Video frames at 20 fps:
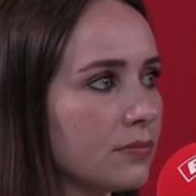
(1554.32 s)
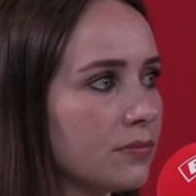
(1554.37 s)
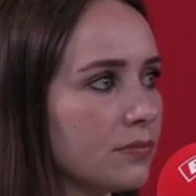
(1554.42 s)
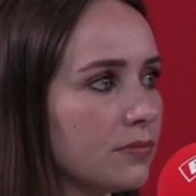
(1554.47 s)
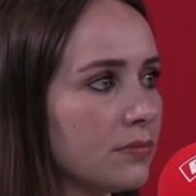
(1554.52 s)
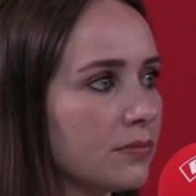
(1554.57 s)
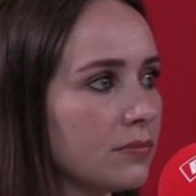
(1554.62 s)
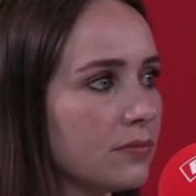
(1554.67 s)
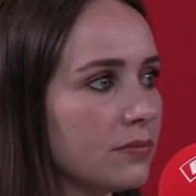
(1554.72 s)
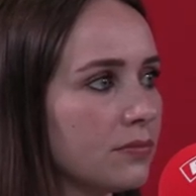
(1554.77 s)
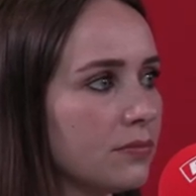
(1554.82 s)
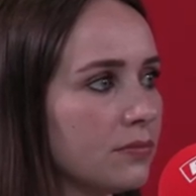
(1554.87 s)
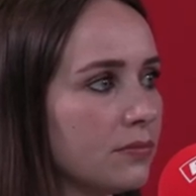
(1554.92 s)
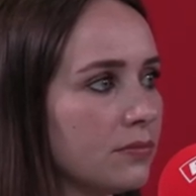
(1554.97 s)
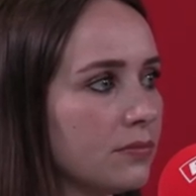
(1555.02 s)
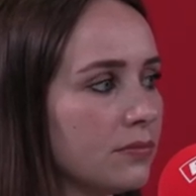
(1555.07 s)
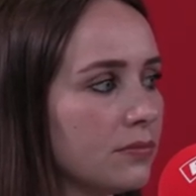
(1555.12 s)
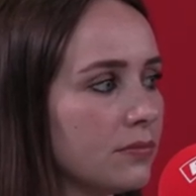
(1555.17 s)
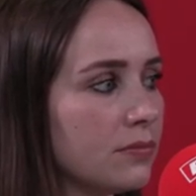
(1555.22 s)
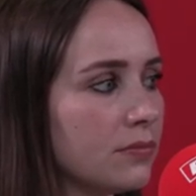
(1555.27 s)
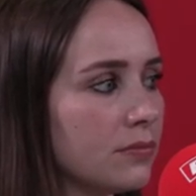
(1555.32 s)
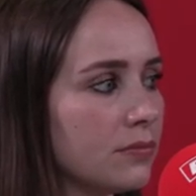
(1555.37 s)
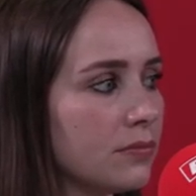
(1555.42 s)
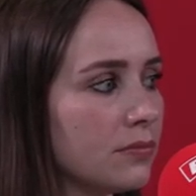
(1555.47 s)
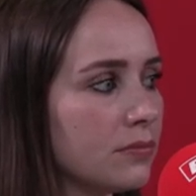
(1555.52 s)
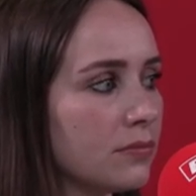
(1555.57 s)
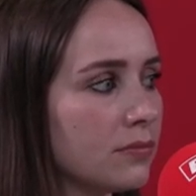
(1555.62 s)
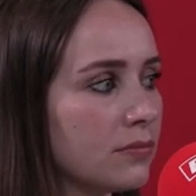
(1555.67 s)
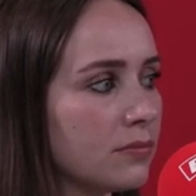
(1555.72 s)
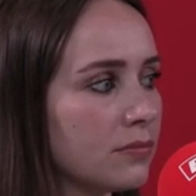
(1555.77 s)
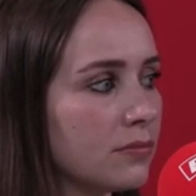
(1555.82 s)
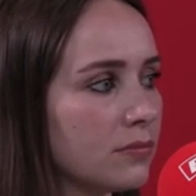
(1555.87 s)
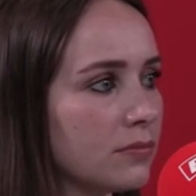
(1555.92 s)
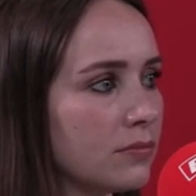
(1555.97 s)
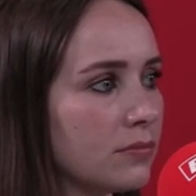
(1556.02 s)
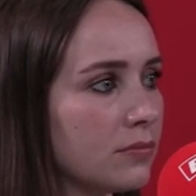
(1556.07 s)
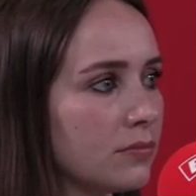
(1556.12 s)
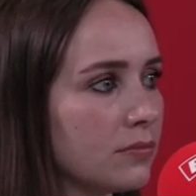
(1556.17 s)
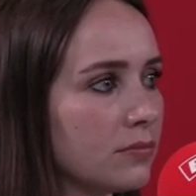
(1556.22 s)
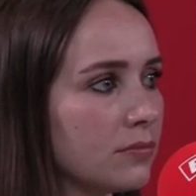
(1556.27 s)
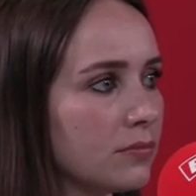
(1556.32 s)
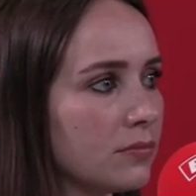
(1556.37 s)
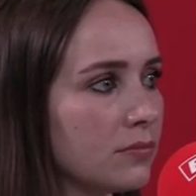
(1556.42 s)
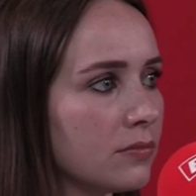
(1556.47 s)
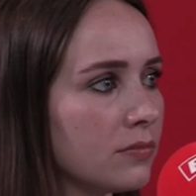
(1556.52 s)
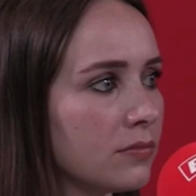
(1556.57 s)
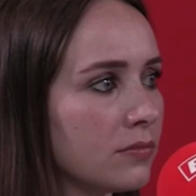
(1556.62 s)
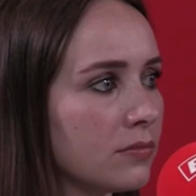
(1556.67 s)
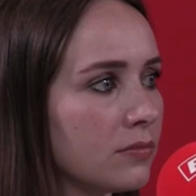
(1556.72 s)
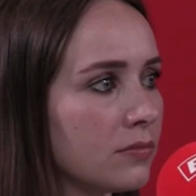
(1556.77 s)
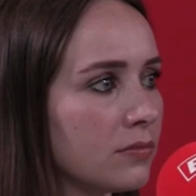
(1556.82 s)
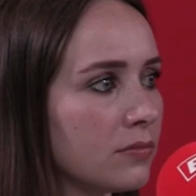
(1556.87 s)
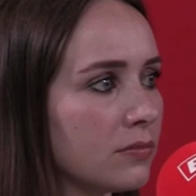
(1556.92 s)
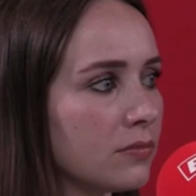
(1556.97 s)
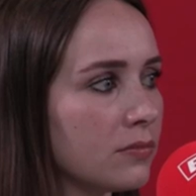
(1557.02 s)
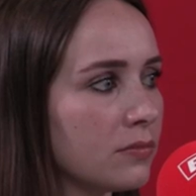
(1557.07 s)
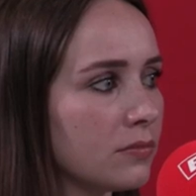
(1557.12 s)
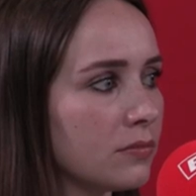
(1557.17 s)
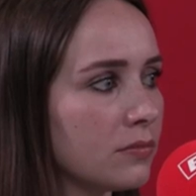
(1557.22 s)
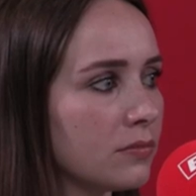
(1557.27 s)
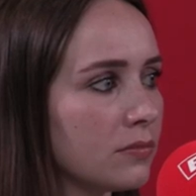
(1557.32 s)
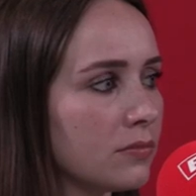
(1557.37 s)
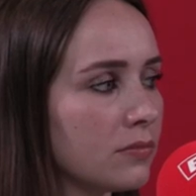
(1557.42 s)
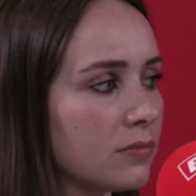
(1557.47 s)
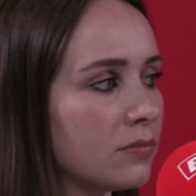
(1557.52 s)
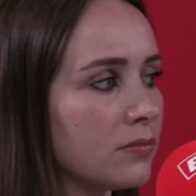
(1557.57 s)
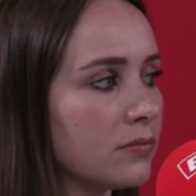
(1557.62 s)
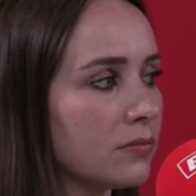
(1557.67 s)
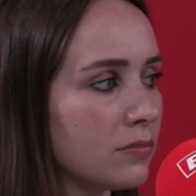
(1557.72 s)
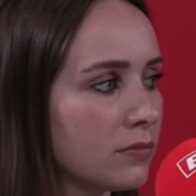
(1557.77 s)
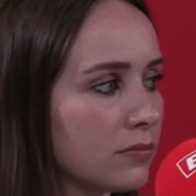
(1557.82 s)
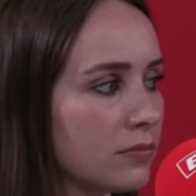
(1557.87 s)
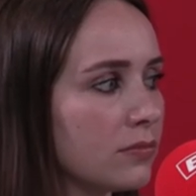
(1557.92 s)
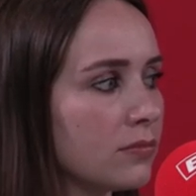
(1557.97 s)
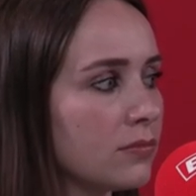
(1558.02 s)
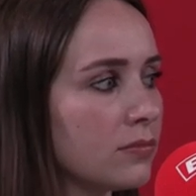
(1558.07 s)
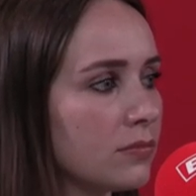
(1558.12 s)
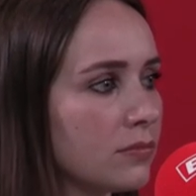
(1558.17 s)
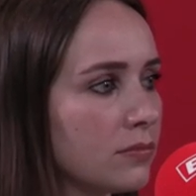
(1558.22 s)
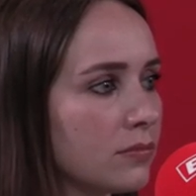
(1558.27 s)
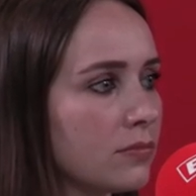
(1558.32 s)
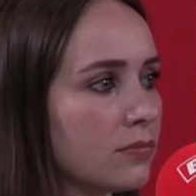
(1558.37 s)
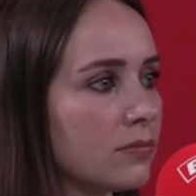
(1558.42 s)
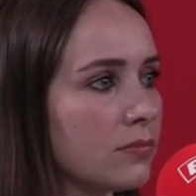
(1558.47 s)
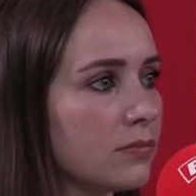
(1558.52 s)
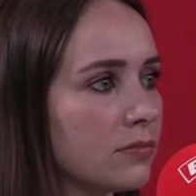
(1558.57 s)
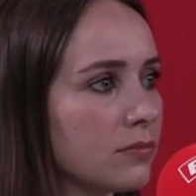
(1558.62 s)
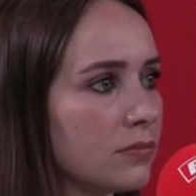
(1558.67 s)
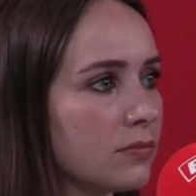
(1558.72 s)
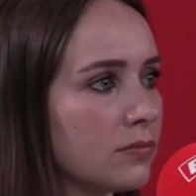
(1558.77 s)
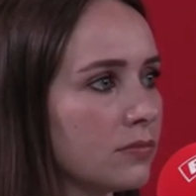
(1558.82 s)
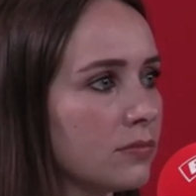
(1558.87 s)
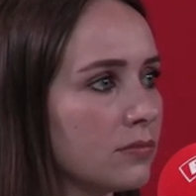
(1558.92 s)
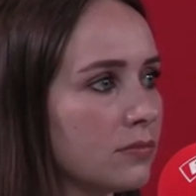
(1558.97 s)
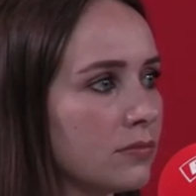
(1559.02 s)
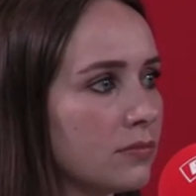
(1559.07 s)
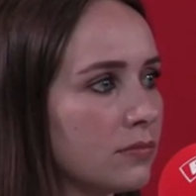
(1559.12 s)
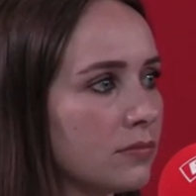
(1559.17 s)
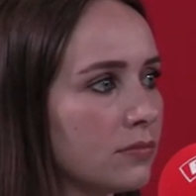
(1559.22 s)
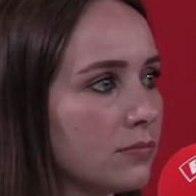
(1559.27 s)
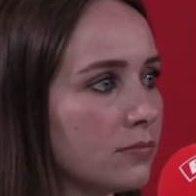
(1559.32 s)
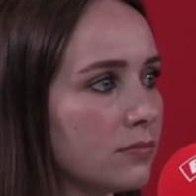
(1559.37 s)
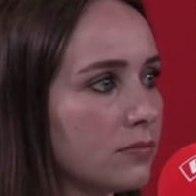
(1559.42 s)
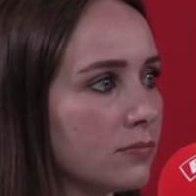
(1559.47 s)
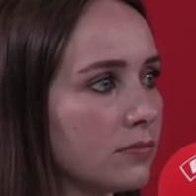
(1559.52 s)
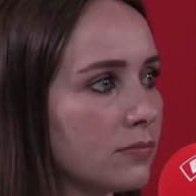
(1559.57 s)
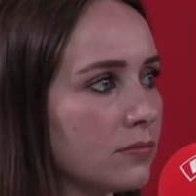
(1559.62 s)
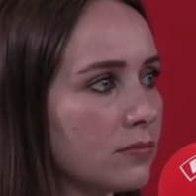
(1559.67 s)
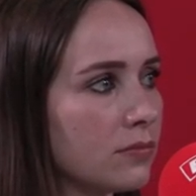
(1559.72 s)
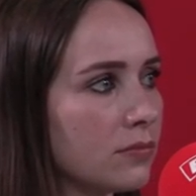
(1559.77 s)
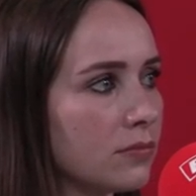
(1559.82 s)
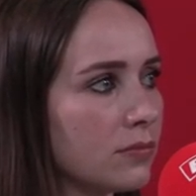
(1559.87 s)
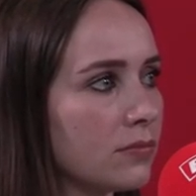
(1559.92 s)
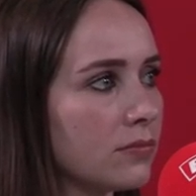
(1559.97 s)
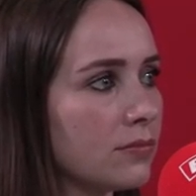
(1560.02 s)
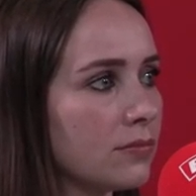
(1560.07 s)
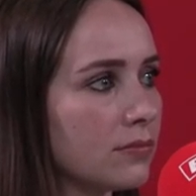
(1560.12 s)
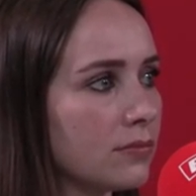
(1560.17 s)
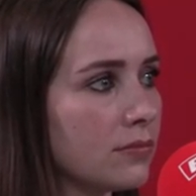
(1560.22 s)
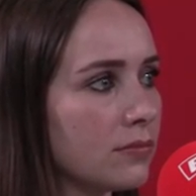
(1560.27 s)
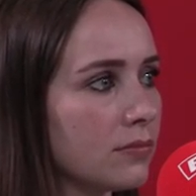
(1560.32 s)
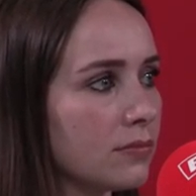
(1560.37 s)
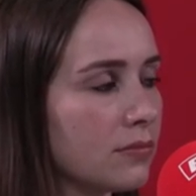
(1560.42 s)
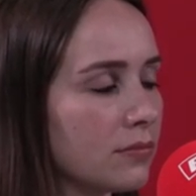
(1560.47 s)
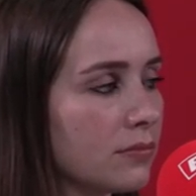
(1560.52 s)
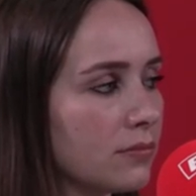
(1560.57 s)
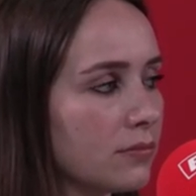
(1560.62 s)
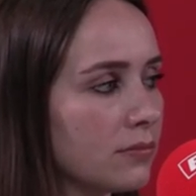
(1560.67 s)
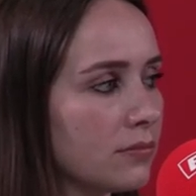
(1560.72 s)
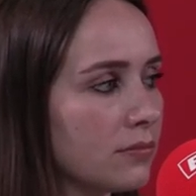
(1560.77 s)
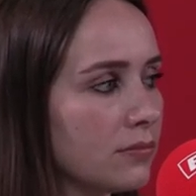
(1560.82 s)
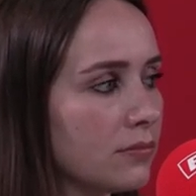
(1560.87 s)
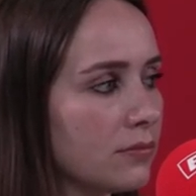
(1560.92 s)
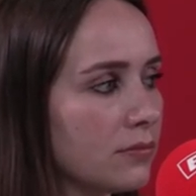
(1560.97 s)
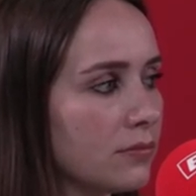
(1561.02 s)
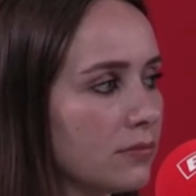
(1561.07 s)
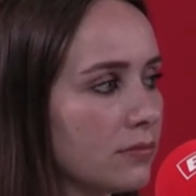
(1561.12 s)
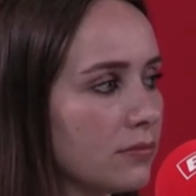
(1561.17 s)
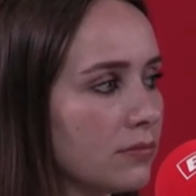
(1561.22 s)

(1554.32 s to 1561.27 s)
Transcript: (silent)